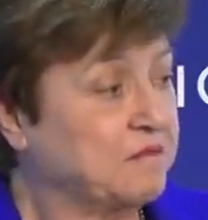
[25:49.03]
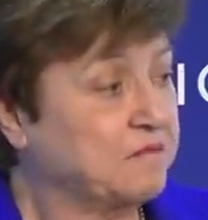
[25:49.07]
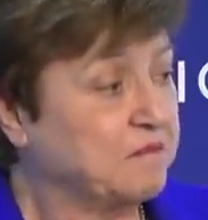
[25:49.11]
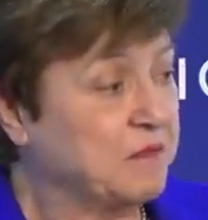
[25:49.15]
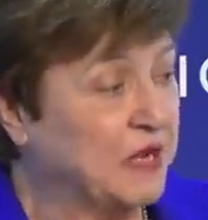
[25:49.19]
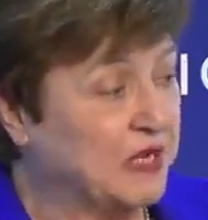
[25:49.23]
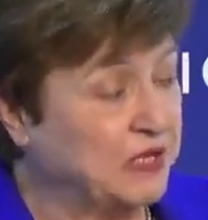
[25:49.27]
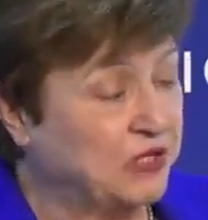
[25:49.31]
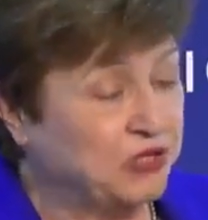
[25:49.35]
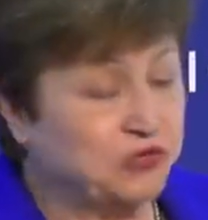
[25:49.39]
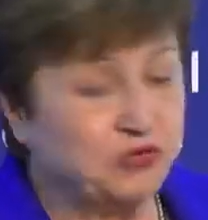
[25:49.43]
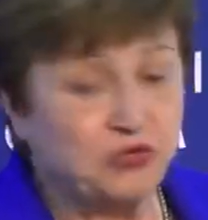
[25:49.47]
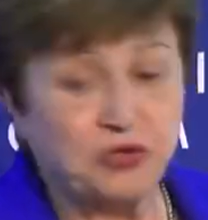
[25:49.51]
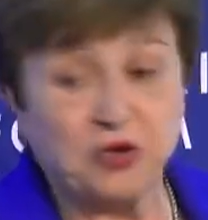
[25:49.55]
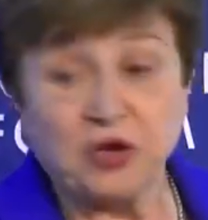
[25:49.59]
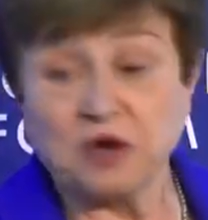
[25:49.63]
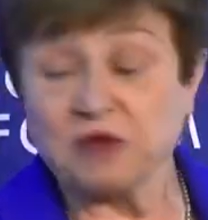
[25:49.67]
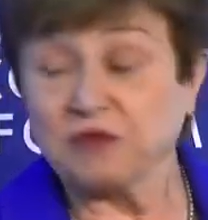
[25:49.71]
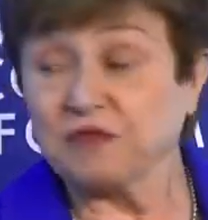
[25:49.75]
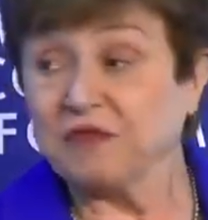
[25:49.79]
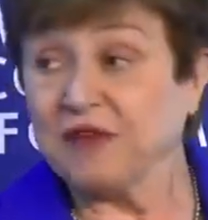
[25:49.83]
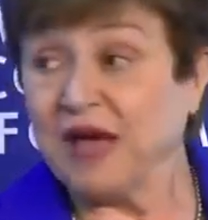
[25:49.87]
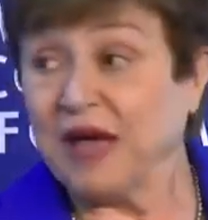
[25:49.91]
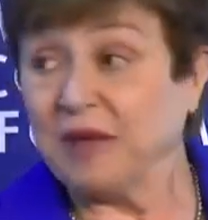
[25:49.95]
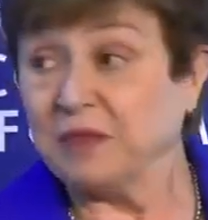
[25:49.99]
money to
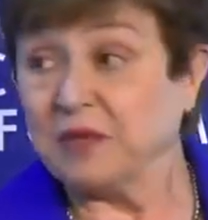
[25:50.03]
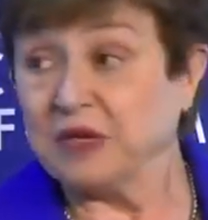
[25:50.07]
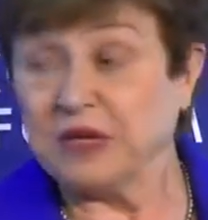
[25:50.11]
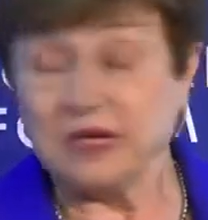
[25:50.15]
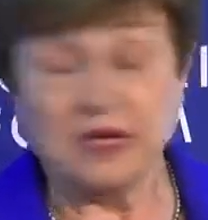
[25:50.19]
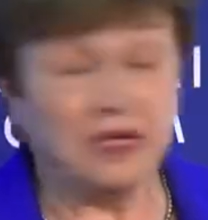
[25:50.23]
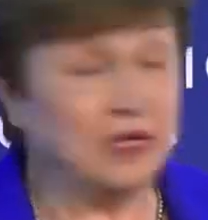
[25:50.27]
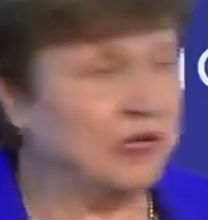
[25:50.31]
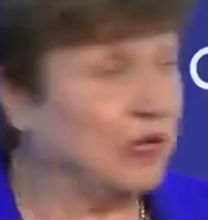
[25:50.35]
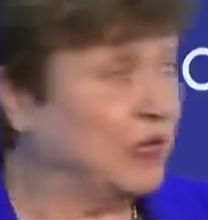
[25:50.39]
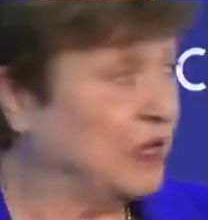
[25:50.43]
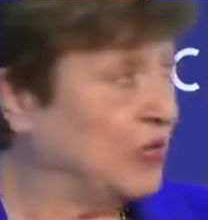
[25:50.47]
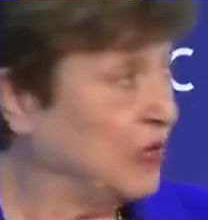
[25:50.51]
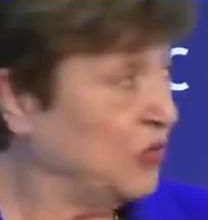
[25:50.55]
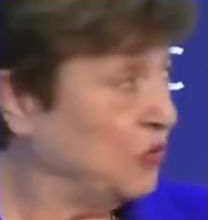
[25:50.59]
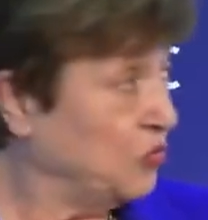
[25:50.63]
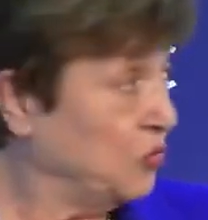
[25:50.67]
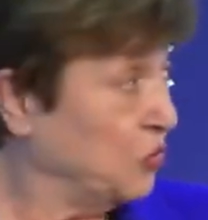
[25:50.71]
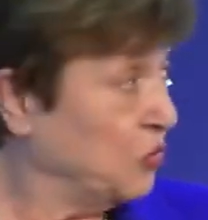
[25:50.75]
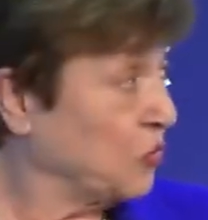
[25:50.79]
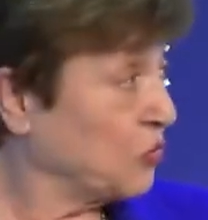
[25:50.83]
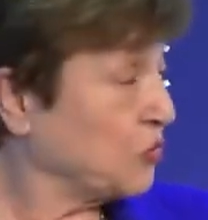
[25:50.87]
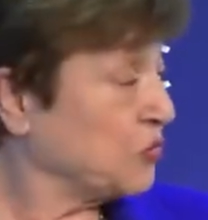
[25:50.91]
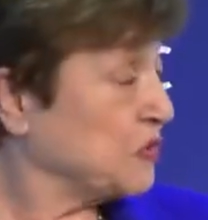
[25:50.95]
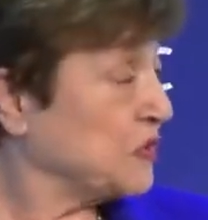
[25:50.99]
your family in
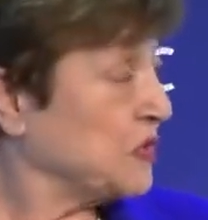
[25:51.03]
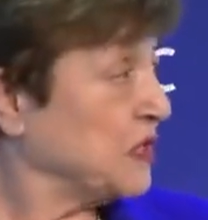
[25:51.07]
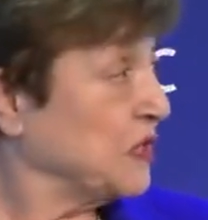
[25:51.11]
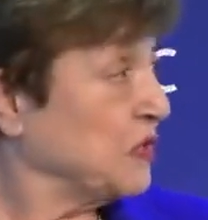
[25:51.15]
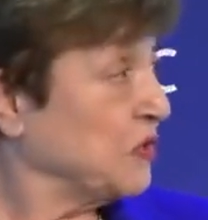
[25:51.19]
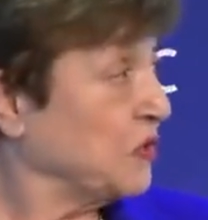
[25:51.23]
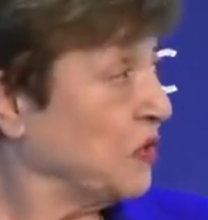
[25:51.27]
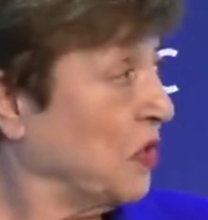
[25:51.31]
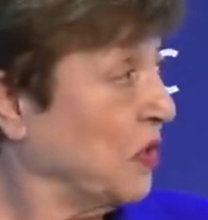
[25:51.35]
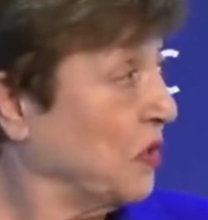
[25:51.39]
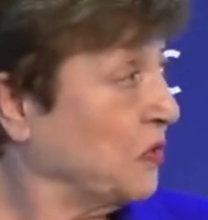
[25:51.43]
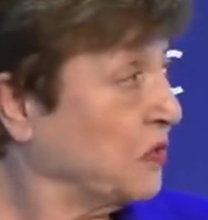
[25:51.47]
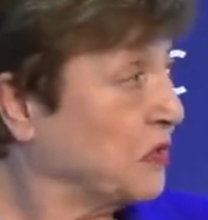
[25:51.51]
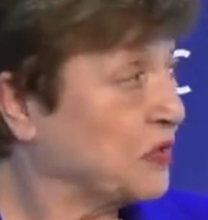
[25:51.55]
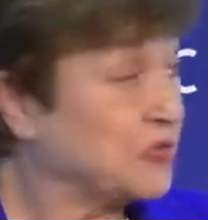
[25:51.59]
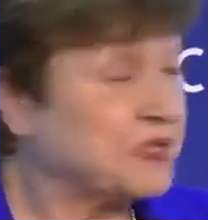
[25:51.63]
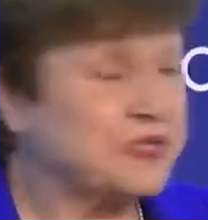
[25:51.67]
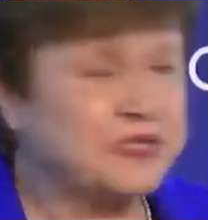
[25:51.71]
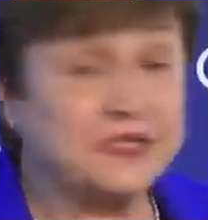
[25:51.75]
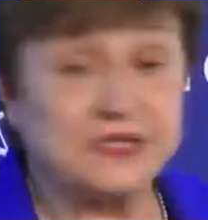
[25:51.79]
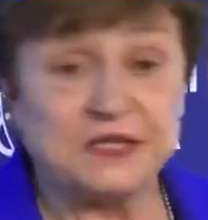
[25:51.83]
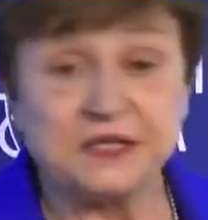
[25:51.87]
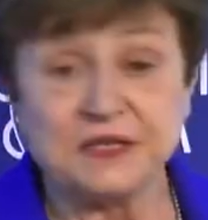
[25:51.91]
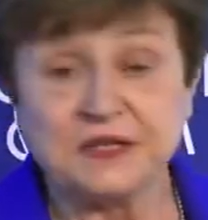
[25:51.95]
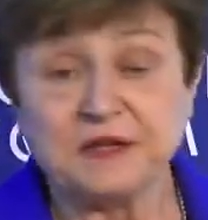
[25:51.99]
euros, in
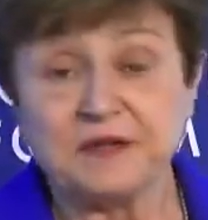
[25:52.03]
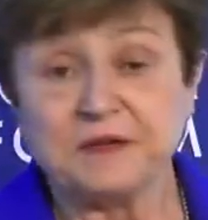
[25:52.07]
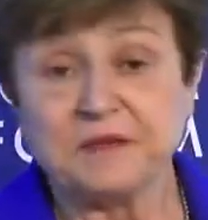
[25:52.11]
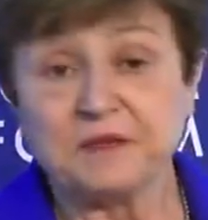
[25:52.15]
dollars.